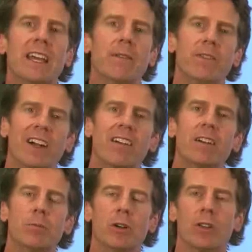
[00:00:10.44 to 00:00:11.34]
a
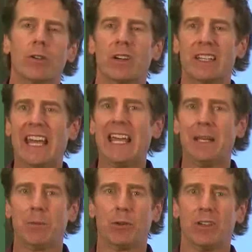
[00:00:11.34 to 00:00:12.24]
variable or a
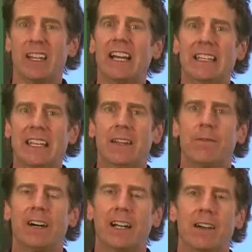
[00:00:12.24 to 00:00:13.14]
name or an
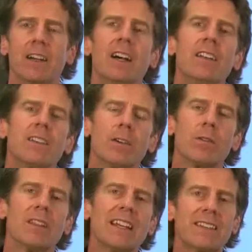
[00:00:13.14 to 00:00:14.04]
identifier. So
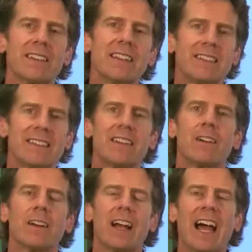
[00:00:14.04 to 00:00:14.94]
let's
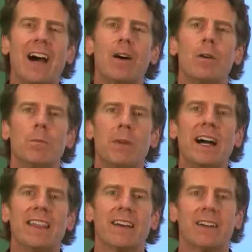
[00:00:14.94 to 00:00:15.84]
consider how
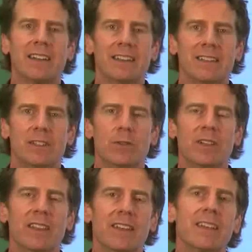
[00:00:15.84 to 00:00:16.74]
Python is
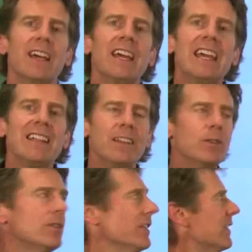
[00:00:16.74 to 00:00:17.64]
doing this. It
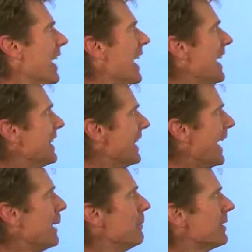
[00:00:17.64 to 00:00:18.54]
uses a
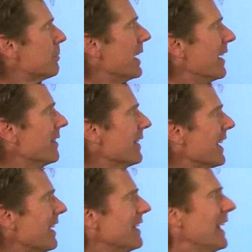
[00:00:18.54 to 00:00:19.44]
namespace,
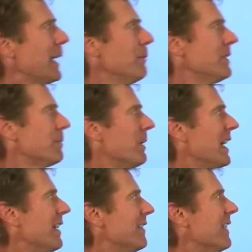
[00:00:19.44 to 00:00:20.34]
and a
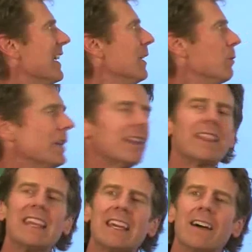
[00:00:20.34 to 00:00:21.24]
namespace we could
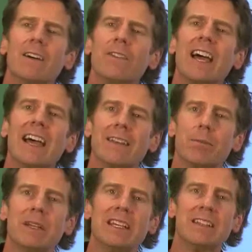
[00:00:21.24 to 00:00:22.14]
think of as
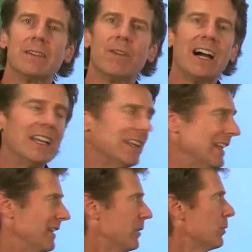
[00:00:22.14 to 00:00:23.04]
being divided
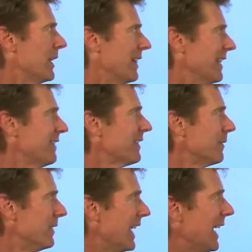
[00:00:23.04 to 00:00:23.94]
into a list
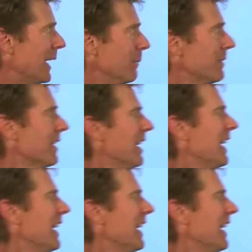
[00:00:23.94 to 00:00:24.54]
of names